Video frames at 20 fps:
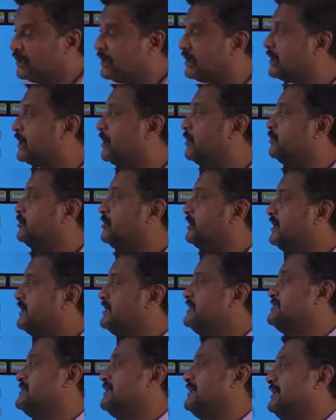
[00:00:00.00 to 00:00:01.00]

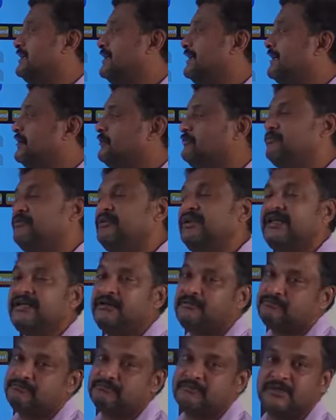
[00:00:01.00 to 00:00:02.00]
Count each and
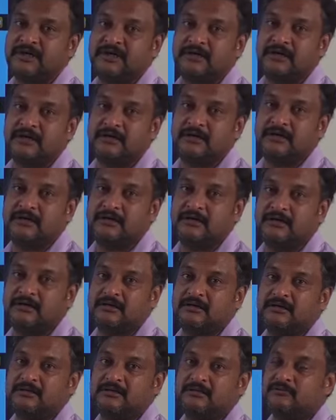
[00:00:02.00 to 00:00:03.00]
every
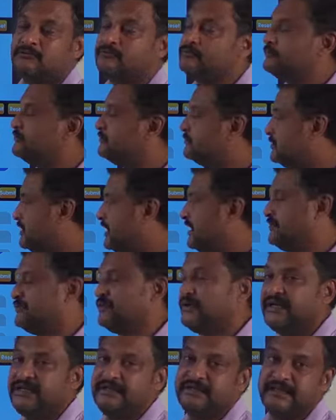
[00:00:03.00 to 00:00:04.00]

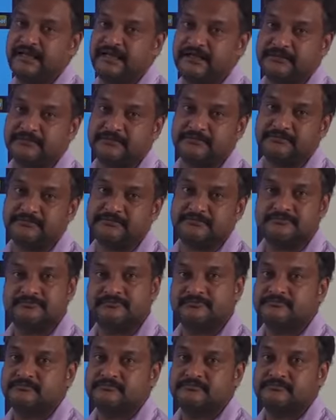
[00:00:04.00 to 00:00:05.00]
letter in that,
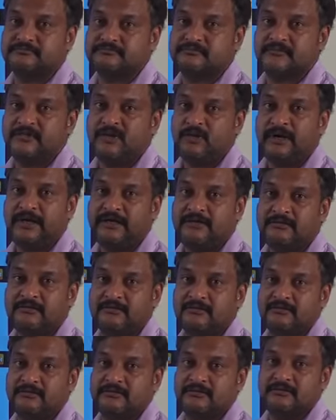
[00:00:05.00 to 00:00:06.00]

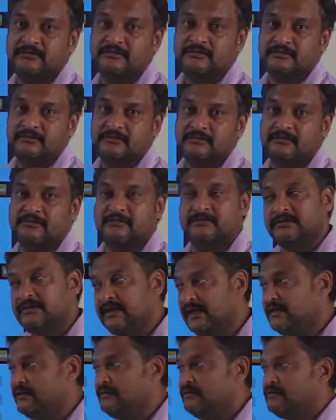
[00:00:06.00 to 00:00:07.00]
right?
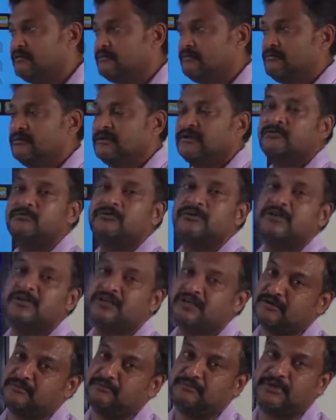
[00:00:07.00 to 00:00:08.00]
Then the
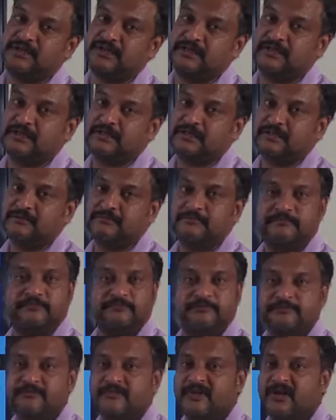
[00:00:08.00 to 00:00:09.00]
word completely.